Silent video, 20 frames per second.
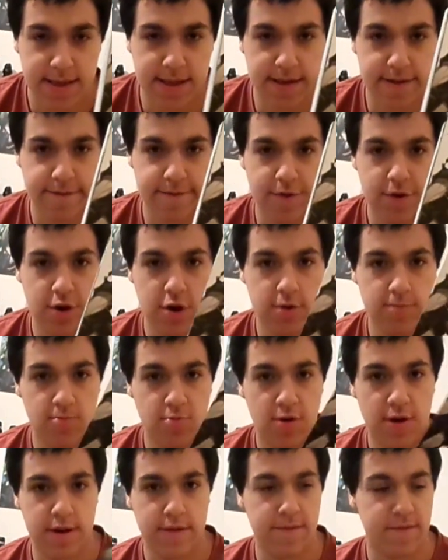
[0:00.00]
here, volume
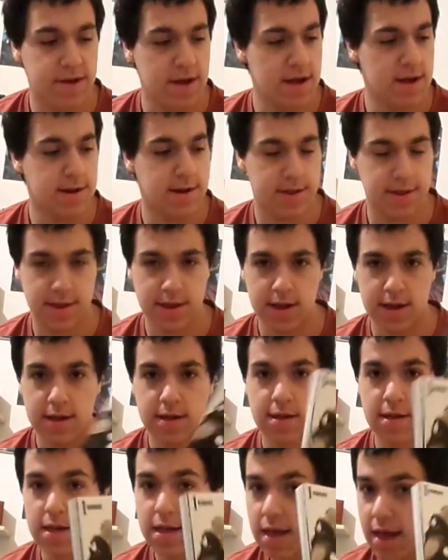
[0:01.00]
1 of Gangsta,
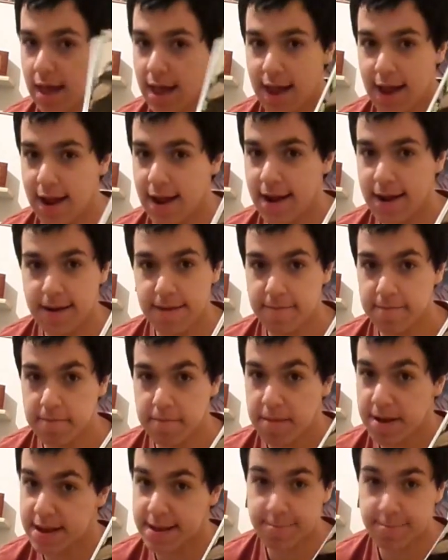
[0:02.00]
and it's